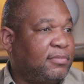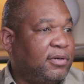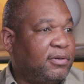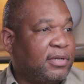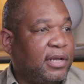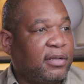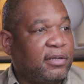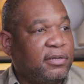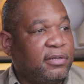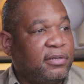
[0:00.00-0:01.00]
Okay,
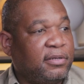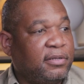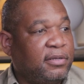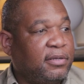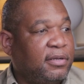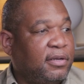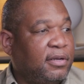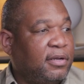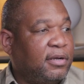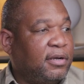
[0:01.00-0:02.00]
good.
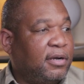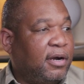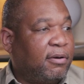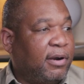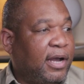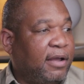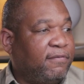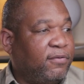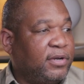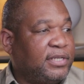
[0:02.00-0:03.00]
All right,
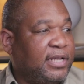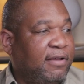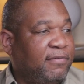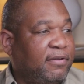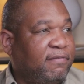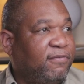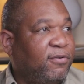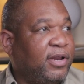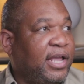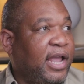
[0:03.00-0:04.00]
47,
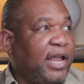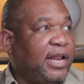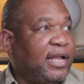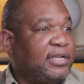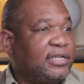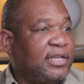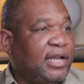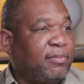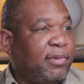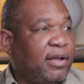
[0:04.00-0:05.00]
48. I just
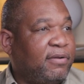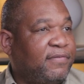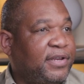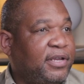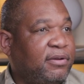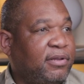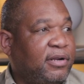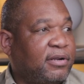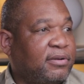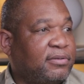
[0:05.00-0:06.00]
like my video. There
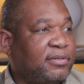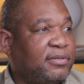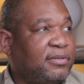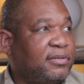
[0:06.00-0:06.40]
it goes.